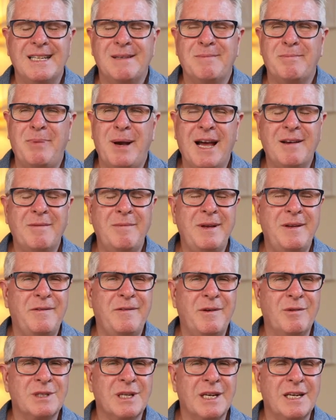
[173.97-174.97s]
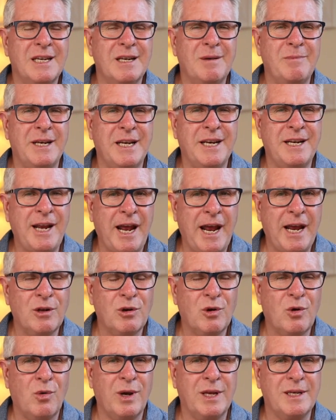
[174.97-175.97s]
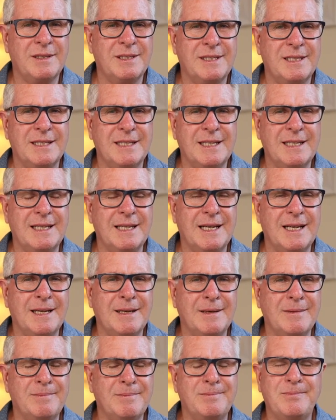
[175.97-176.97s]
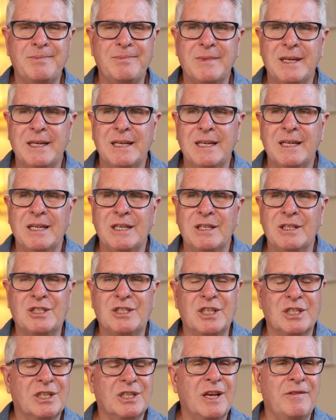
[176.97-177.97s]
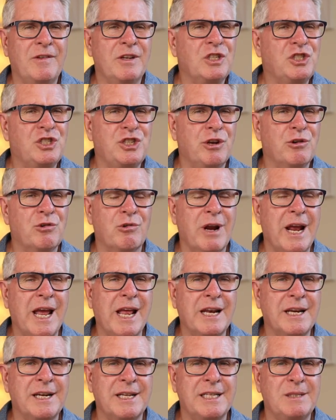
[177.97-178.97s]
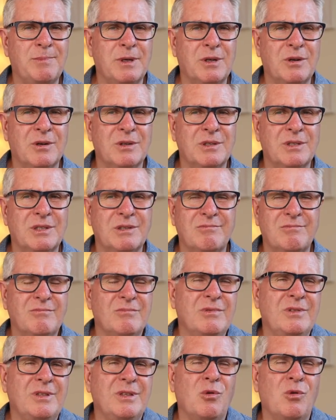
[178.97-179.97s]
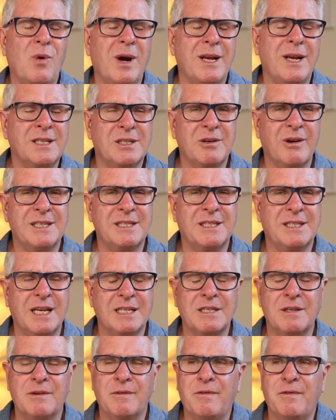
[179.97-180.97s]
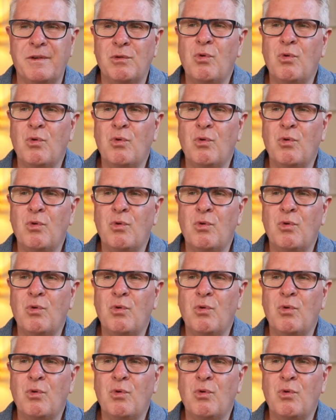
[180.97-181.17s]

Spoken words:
part of me feels a little bit inadequate just giving generalities, because one size doesn't fit